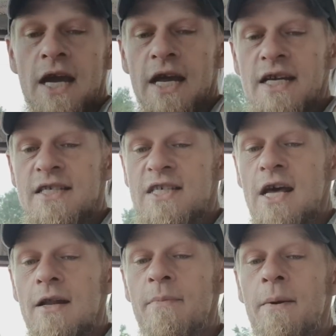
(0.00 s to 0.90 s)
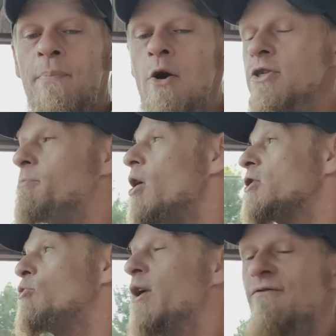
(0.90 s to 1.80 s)
and it's telling me
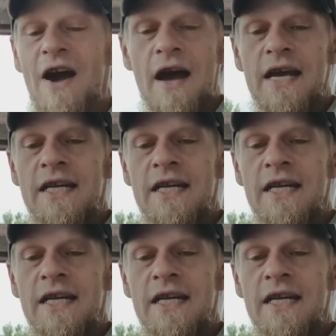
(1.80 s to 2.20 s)
postmarked 25.